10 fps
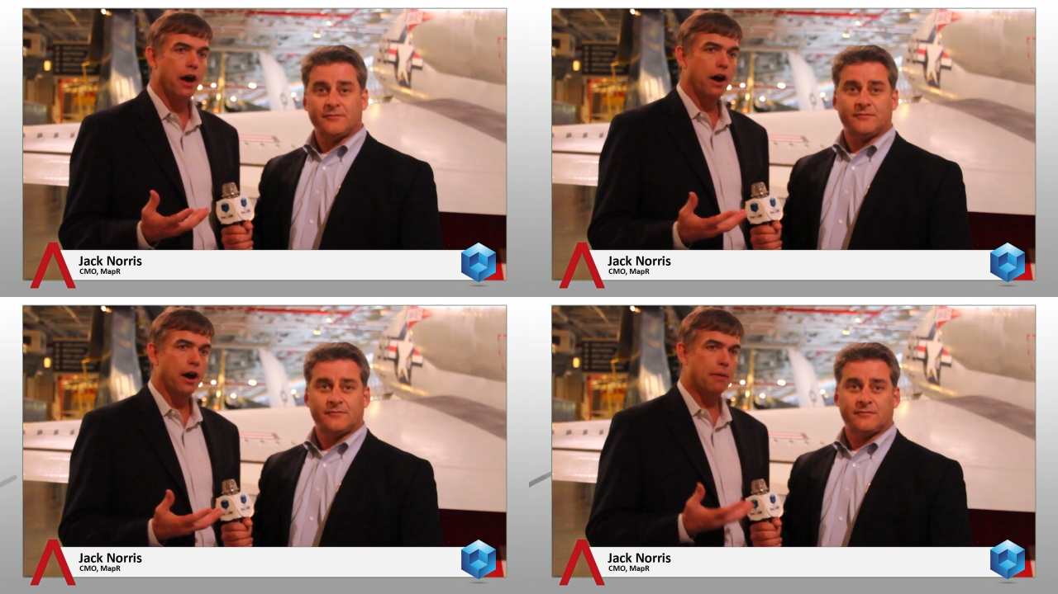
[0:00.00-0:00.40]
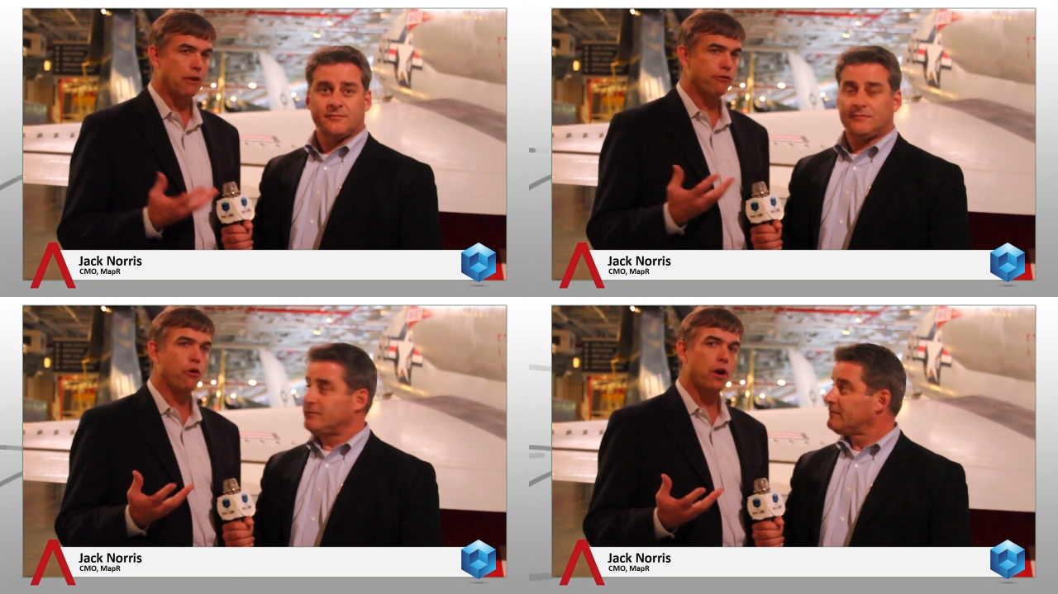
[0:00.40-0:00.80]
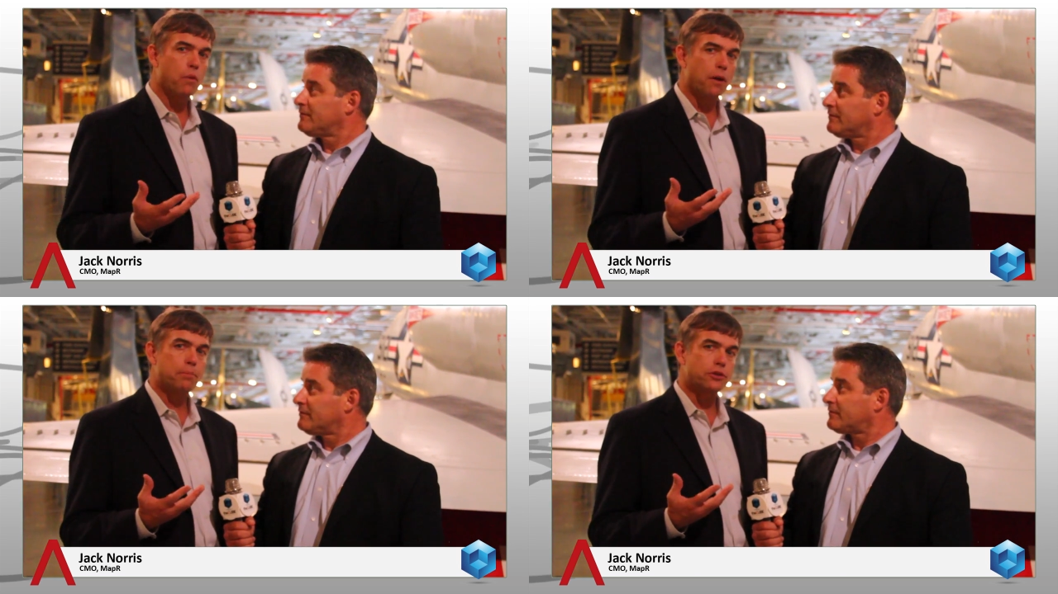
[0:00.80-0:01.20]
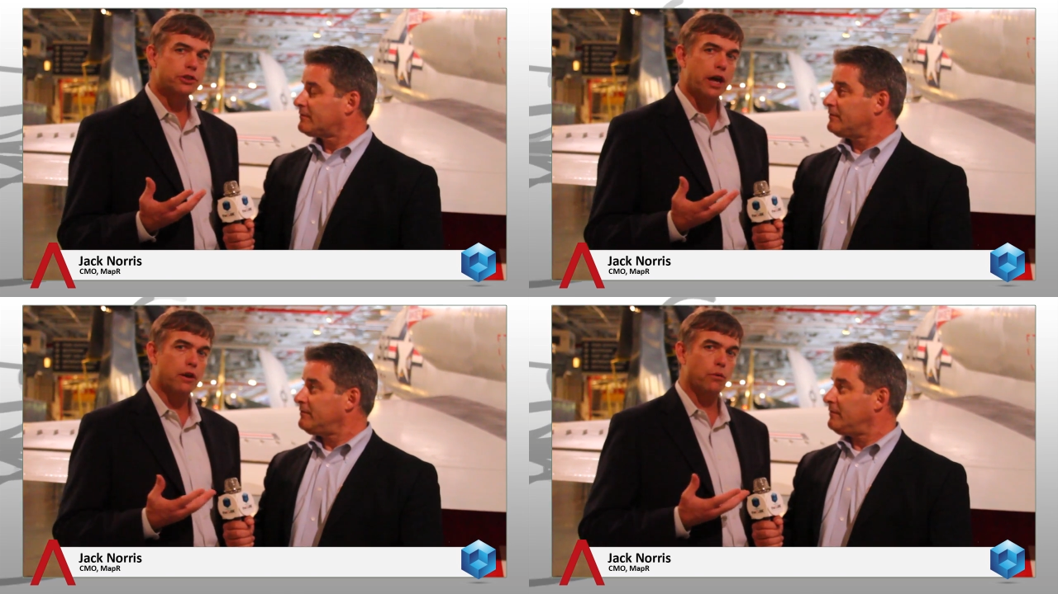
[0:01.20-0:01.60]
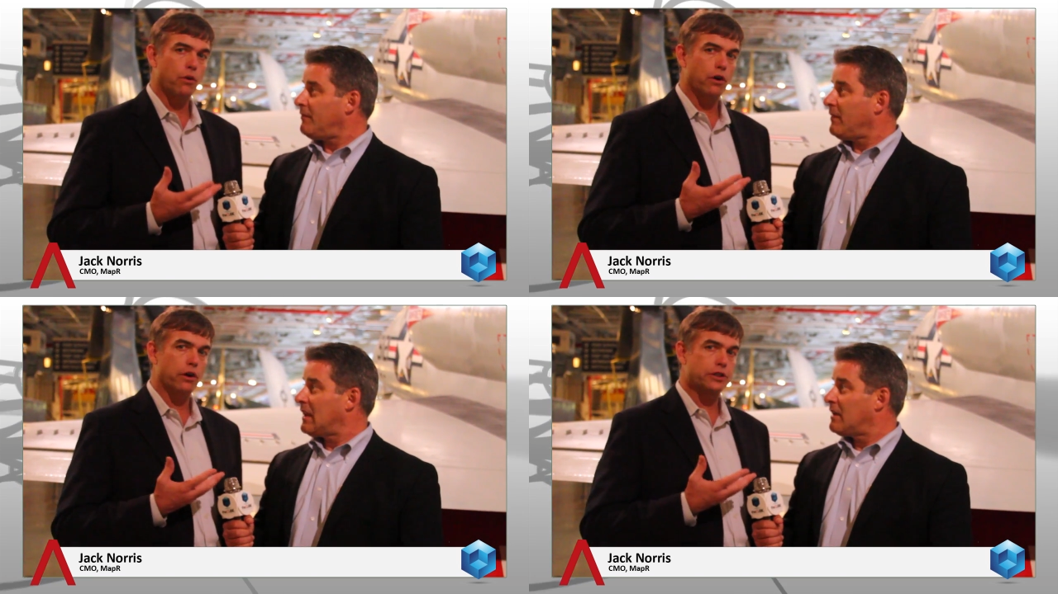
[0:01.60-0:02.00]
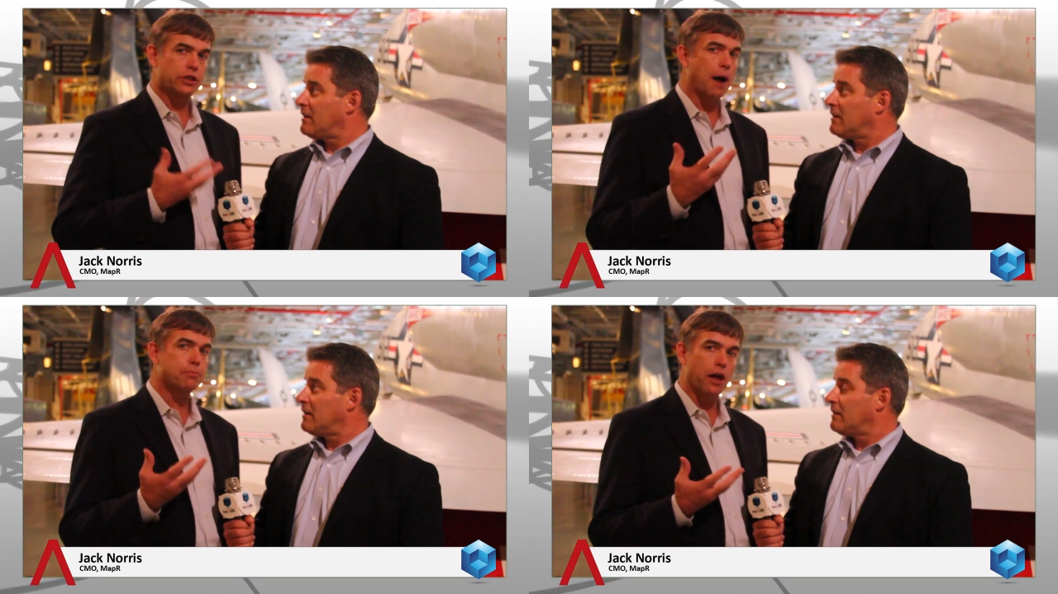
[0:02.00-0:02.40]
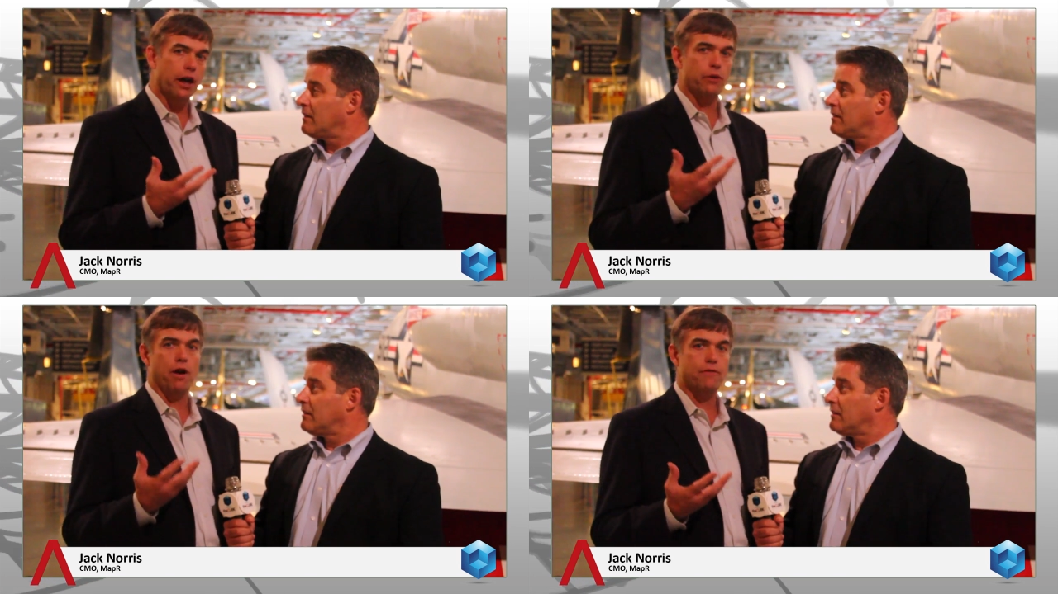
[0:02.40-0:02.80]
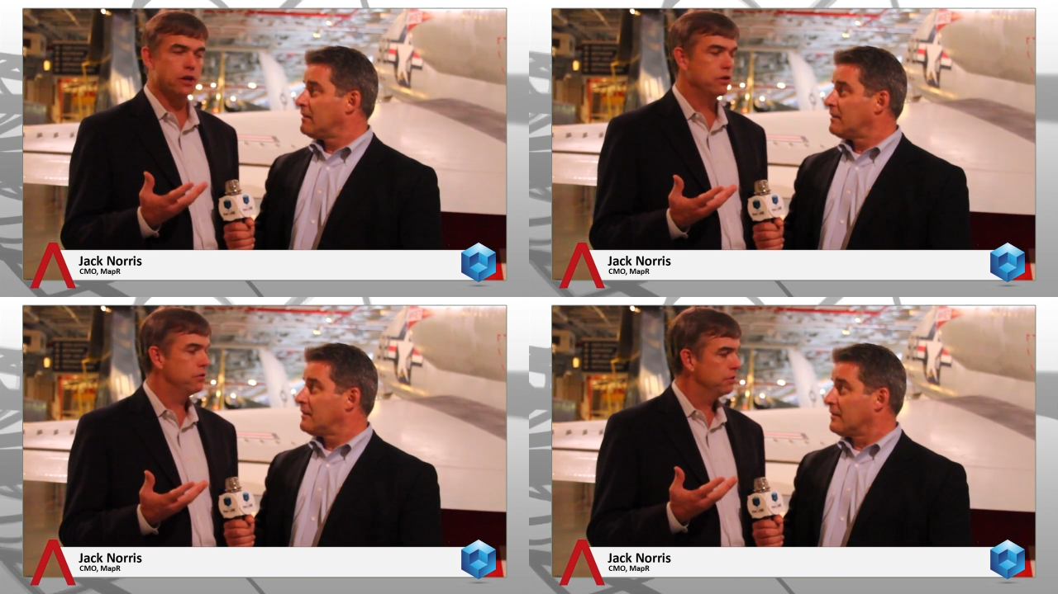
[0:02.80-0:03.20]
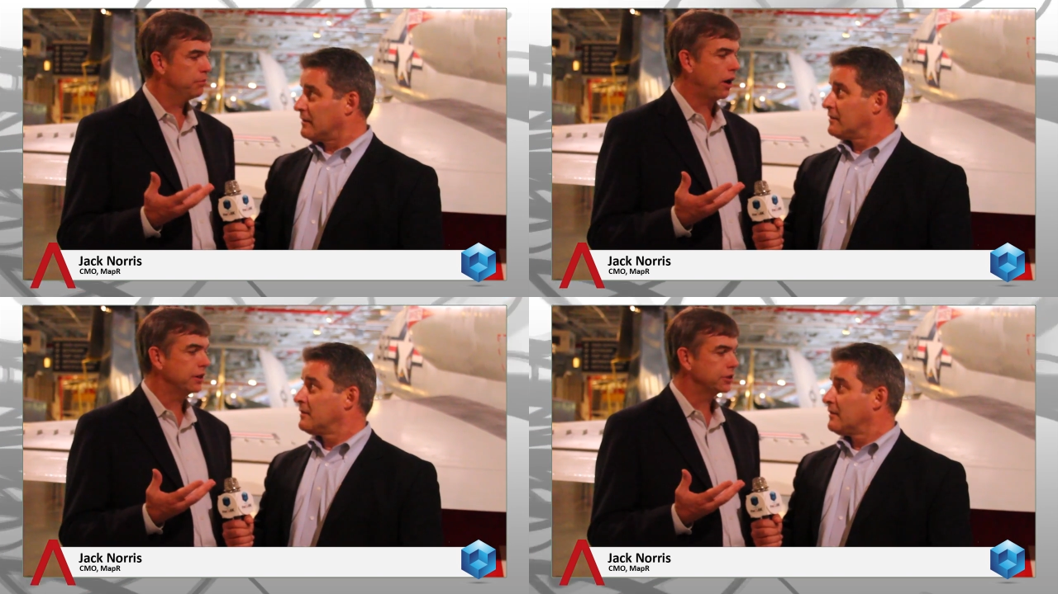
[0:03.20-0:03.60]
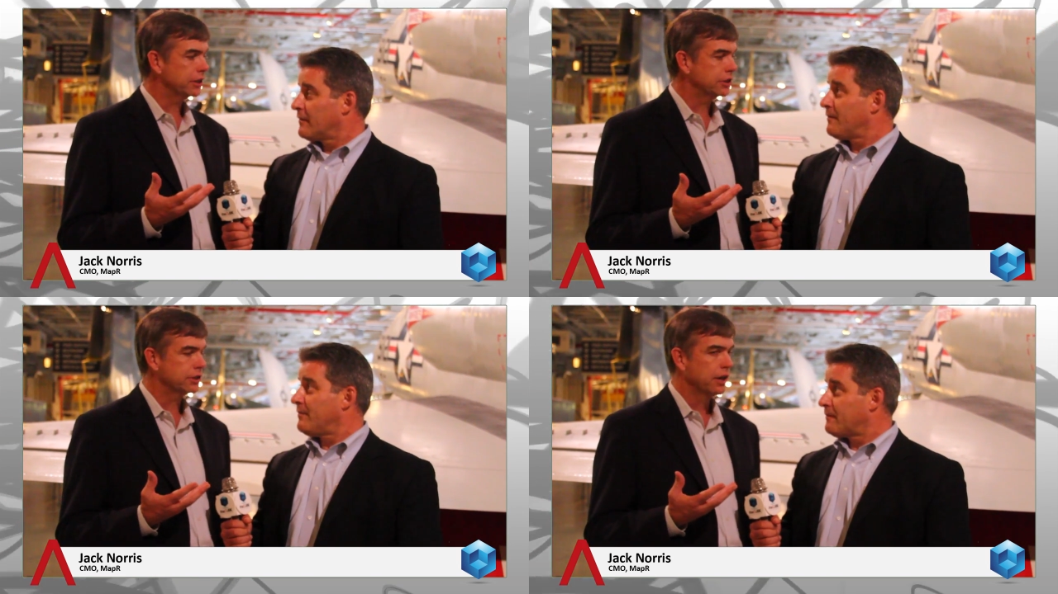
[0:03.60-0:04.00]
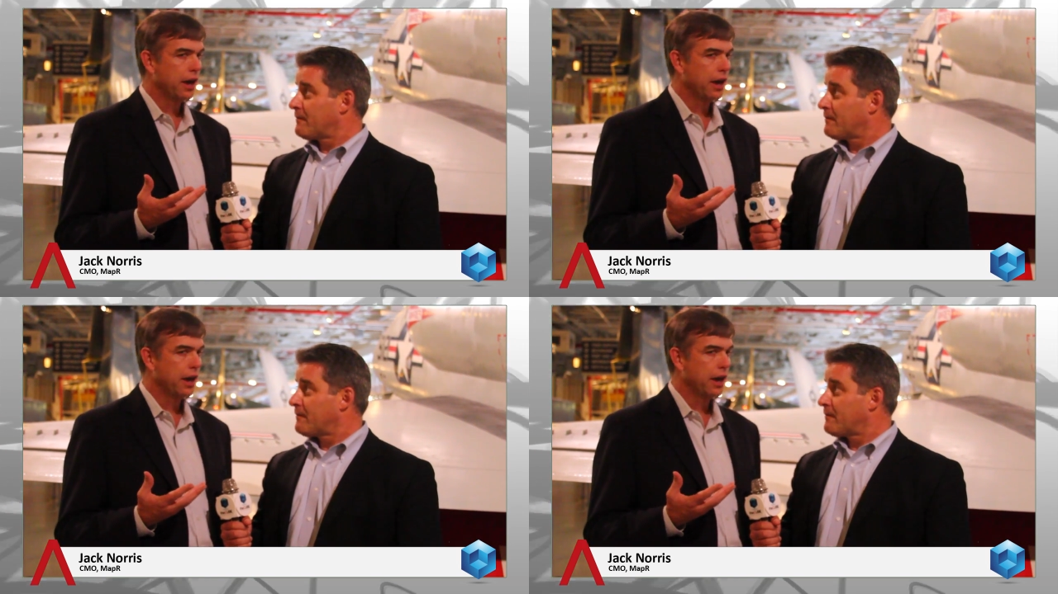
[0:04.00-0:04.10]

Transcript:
Speaker 1: About forty-one percent were top line revenue projects,